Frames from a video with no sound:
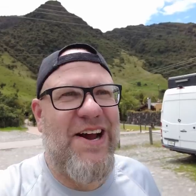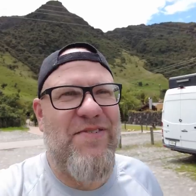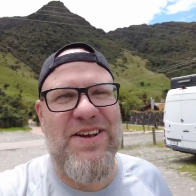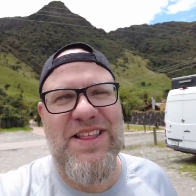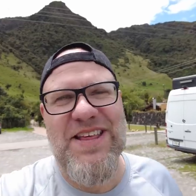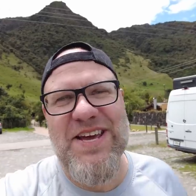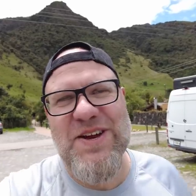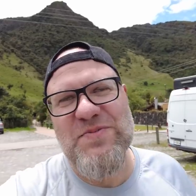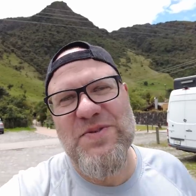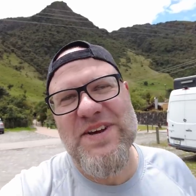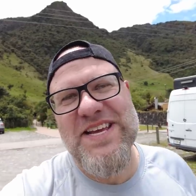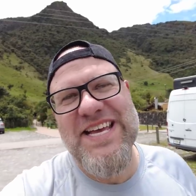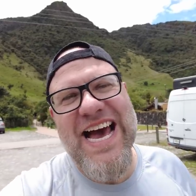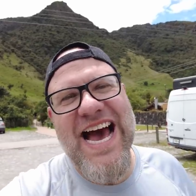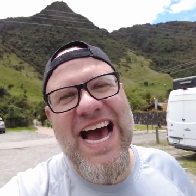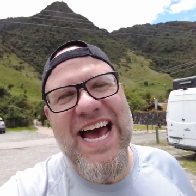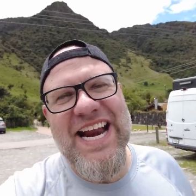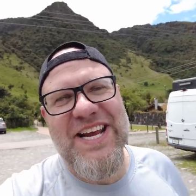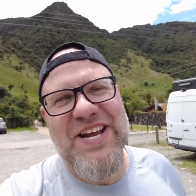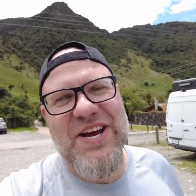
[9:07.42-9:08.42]
everything, we
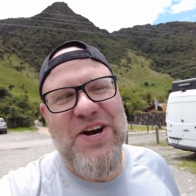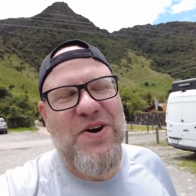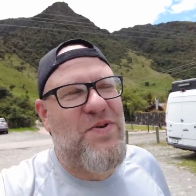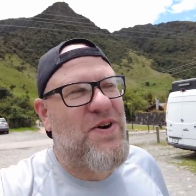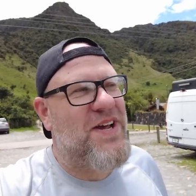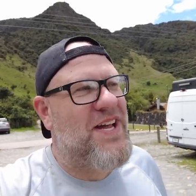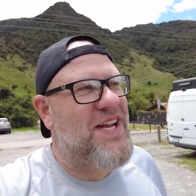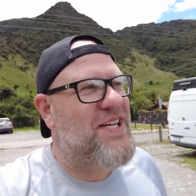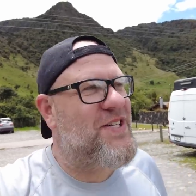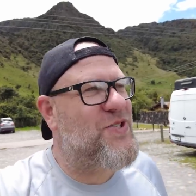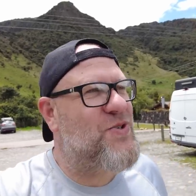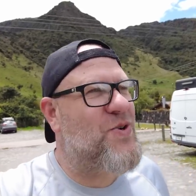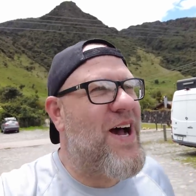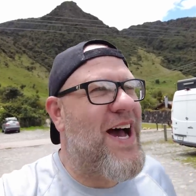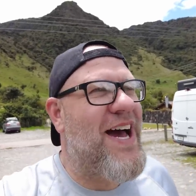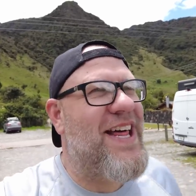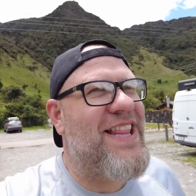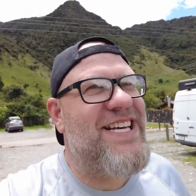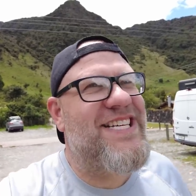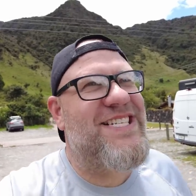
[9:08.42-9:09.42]
got to go in and
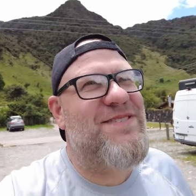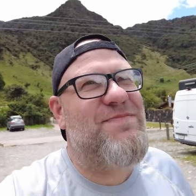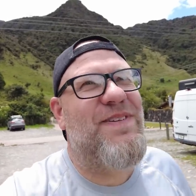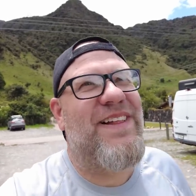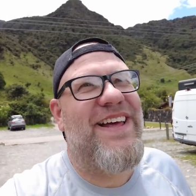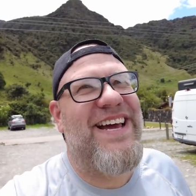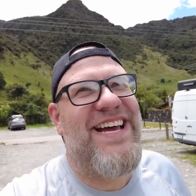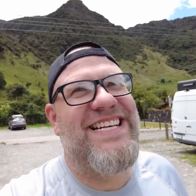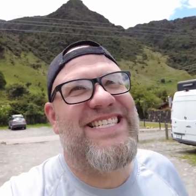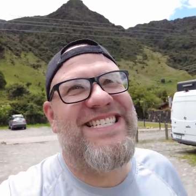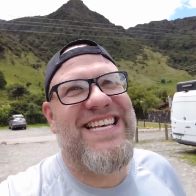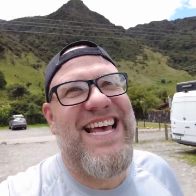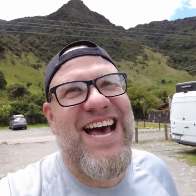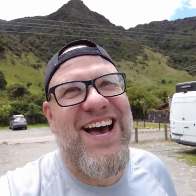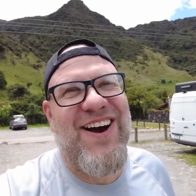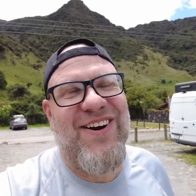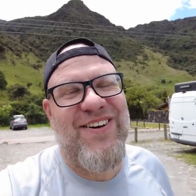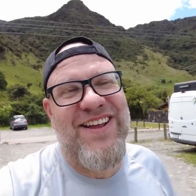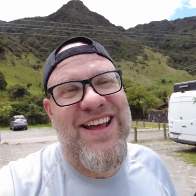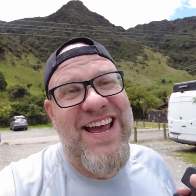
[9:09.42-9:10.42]
try this right place now.
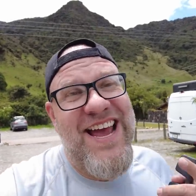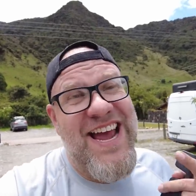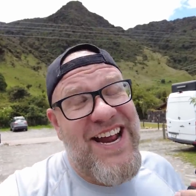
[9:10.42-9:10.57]
out.